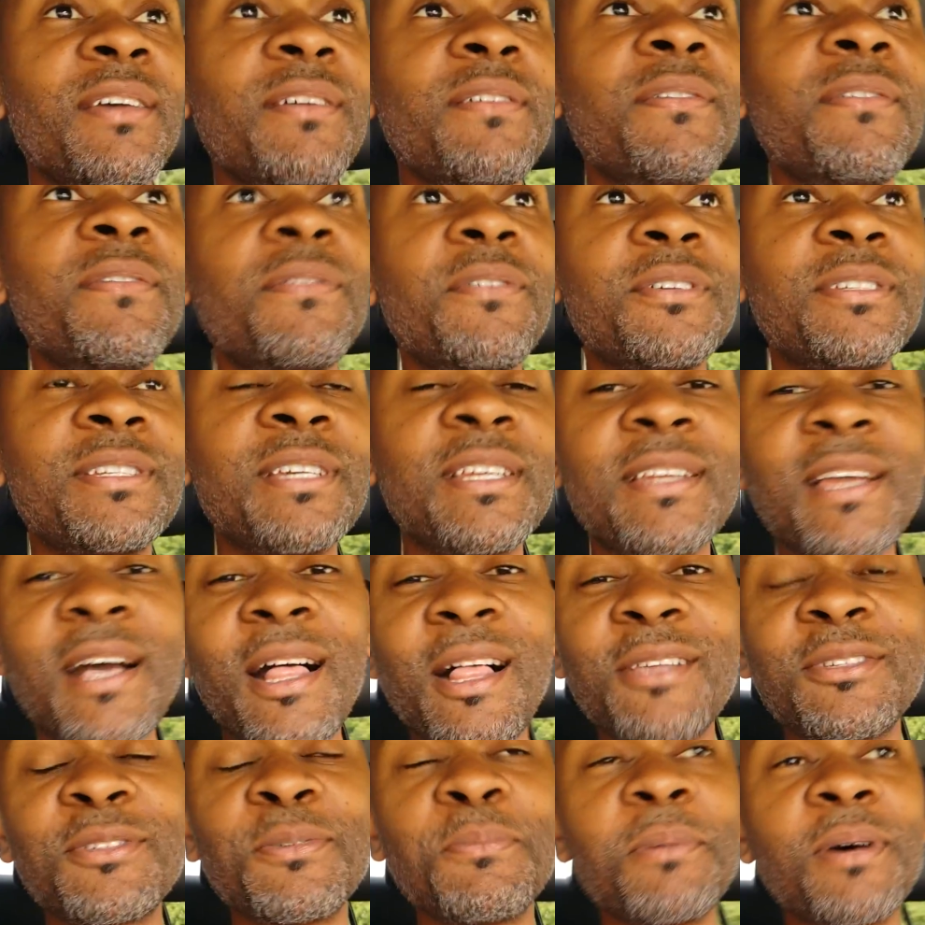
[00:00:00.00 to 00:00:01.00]
for
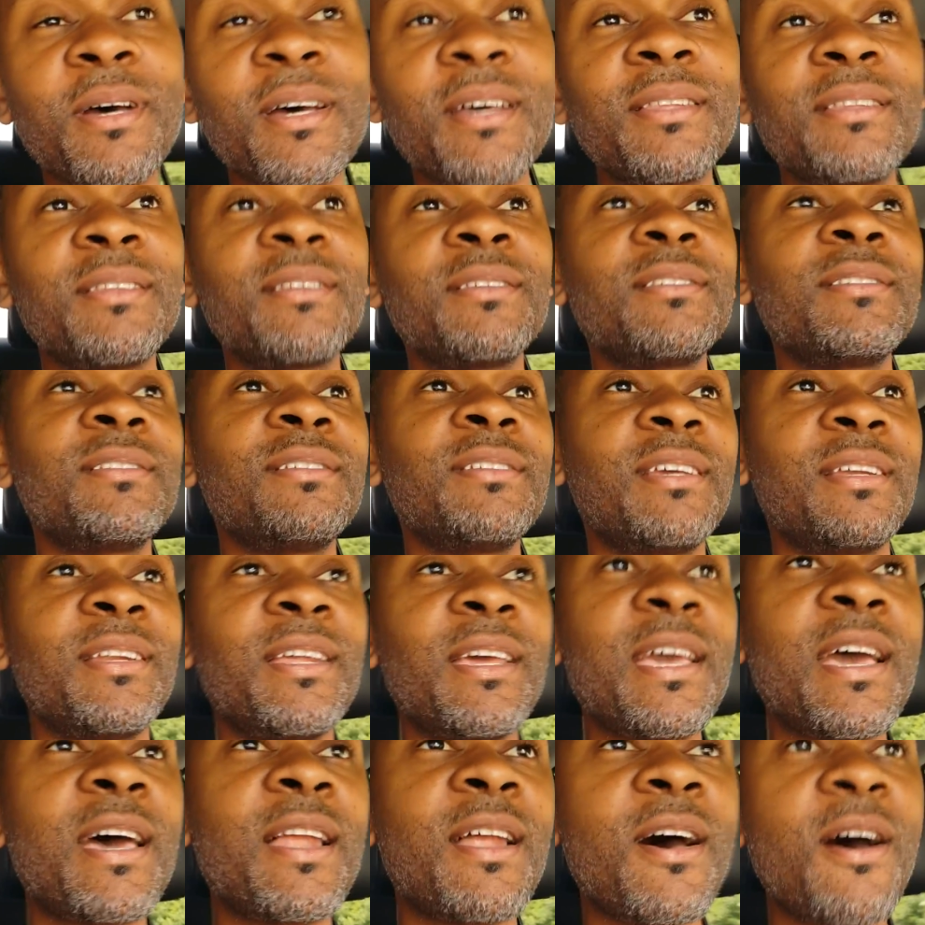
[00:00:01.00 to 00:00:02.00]
$10 a month, and
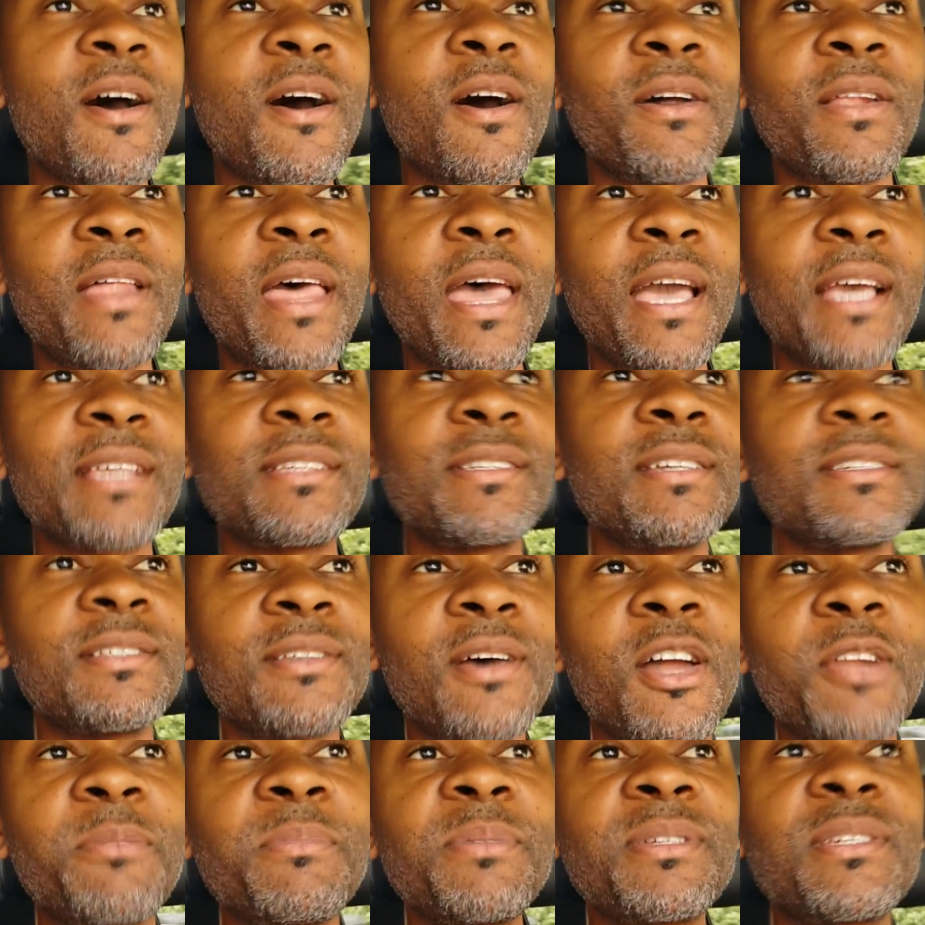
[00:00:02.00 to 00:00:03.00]
they got all the access to
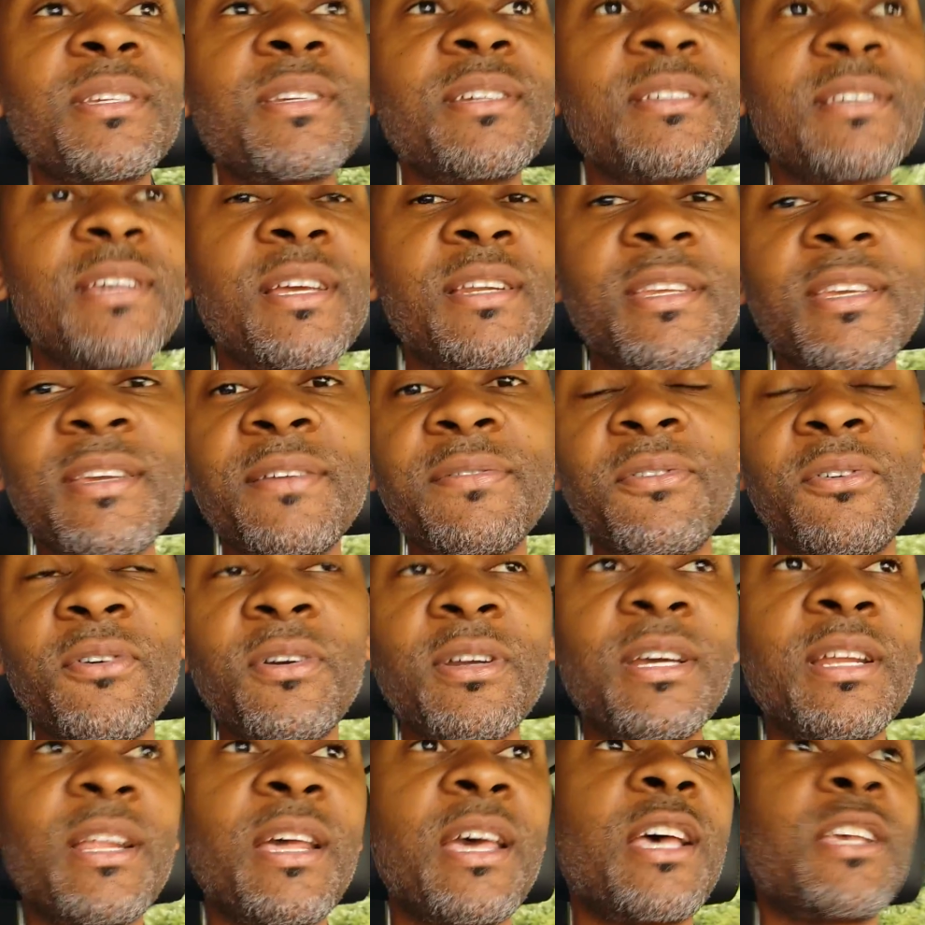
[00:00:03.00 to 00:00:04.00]
all the machines I need for a
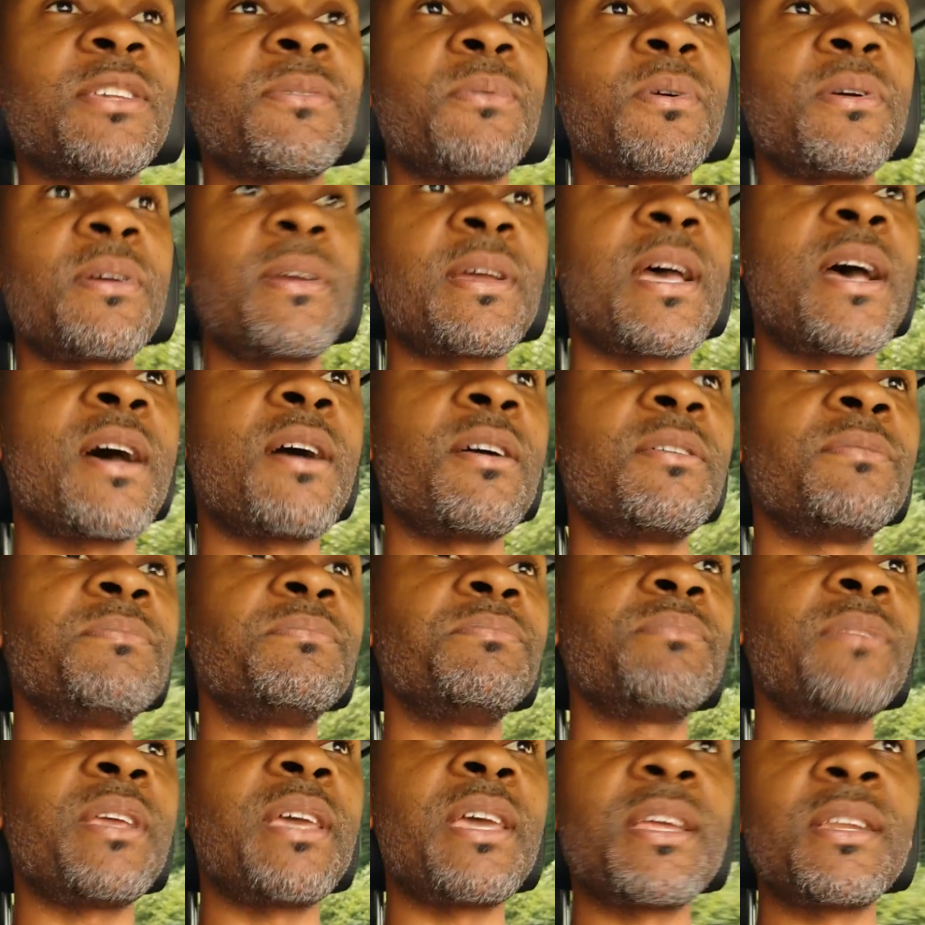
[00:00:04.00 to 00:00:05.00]
good ass workout
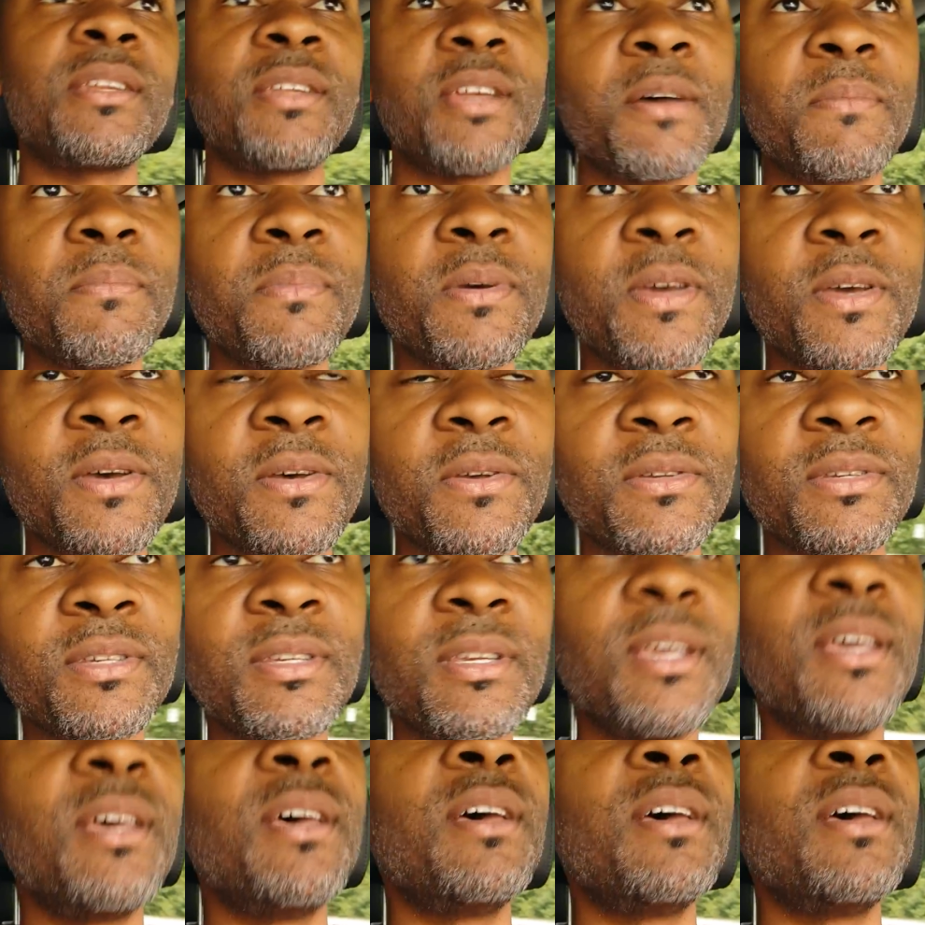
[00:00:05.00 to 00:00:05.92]
and dumbbells.